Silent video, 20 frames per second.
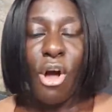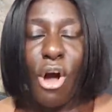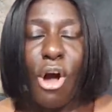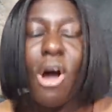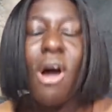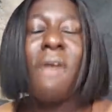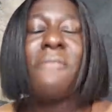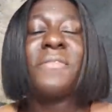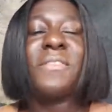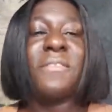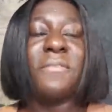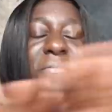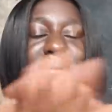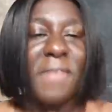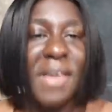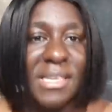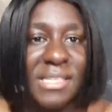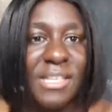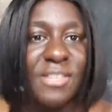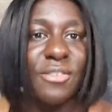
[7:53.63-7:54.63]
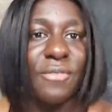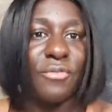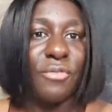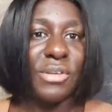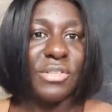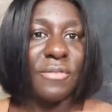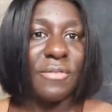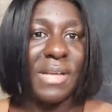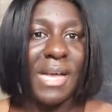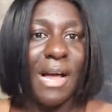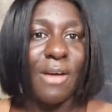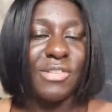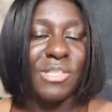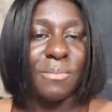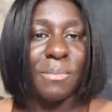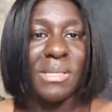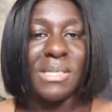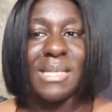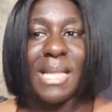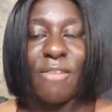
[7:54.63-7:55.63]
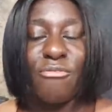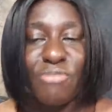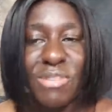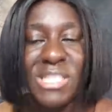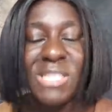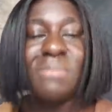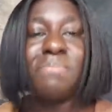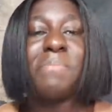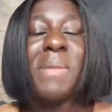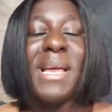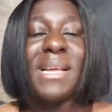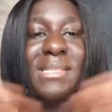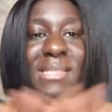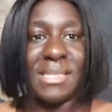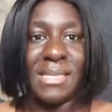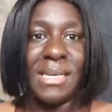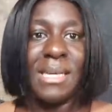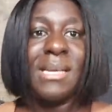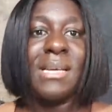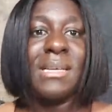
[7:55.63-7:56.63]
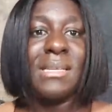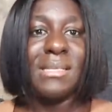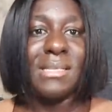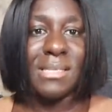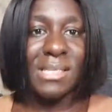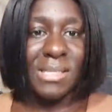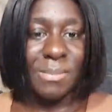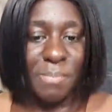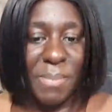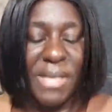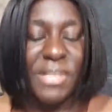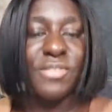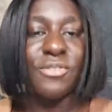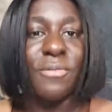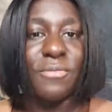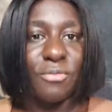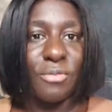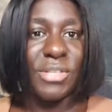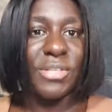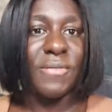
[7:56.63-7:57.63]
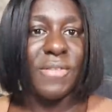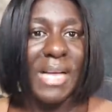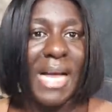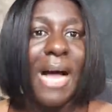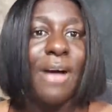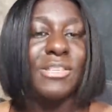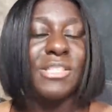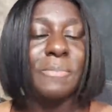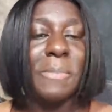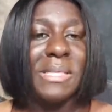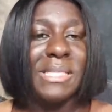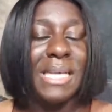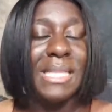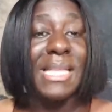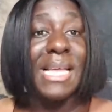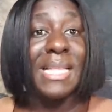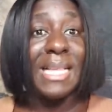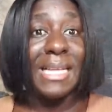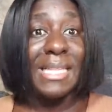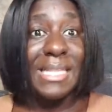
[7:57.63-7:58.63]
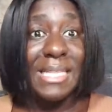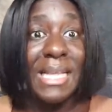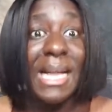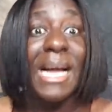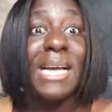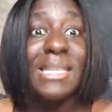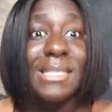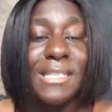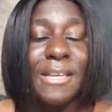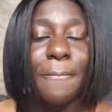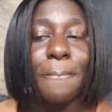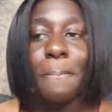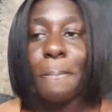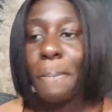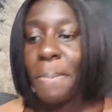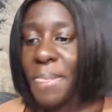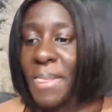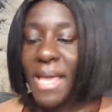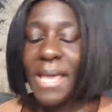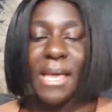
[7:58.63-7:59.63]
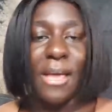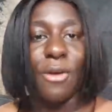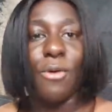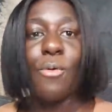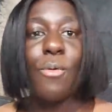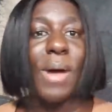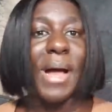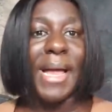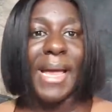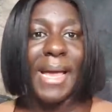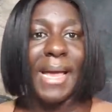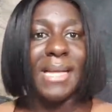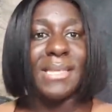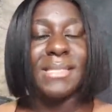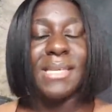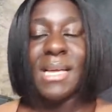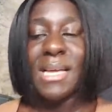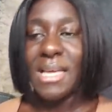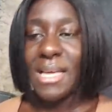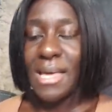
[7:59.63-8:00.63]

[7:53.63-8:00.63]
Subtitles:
off the faces of the rest of the housemates, like respect the space of the rest of the housemates. And then at night, they can go ahead